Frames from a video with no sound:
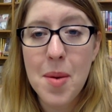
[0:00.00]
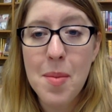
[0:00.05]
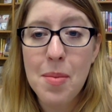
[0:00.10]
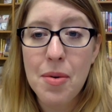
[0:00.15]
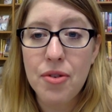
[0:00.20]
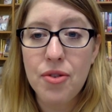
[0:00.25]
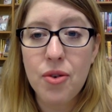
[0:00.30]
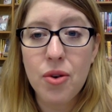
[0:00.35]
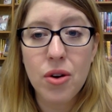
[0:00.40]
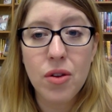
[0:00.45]

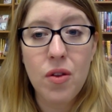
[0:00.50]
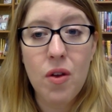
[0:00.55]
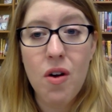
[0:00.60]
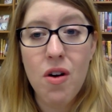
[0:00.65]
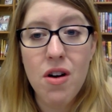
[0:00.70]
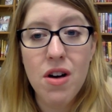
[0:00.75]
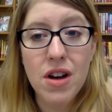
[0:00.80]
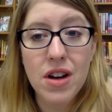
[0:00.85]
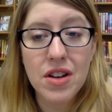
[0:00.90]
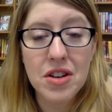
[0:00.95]
Before
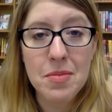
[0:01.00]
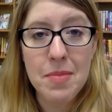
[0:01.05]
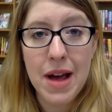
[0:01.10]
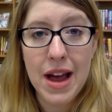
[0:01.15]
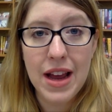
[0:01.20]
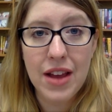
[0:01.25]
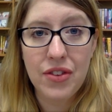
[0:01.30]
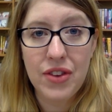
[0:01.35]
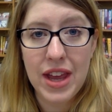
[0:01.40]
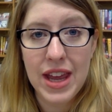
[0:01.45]
long,
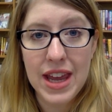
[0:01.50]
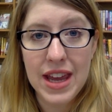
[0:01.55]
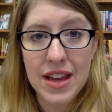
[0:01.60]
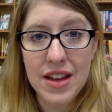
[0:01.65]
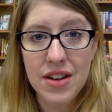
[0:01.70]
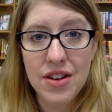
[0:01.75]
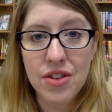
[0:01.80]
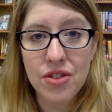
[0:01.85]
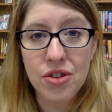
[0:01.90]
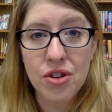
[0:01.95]
Tamaya's
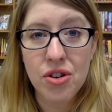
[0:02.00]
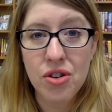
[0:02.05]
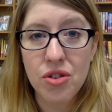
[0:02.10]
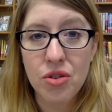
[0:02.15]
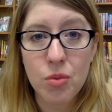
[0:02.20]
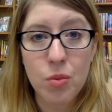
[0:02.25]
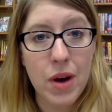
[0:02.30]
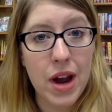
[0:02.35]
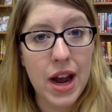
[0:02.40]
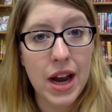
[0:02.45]
hand
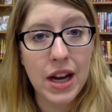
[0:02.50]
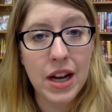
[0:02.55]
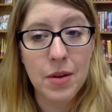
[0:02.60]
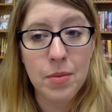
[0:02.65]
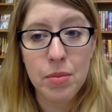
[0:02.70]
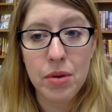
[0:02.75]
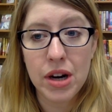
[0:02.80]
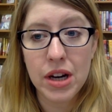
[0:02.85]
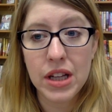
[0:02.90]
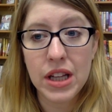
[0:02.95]
turns red
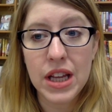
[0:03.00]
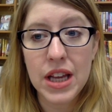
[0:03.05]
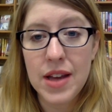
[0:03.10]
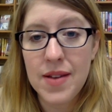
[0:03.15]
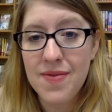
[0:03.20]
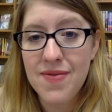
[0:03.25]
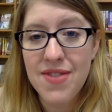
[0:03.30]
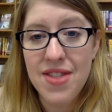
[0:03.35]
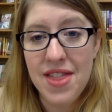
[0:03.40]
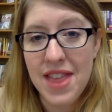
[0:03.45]
and prickly,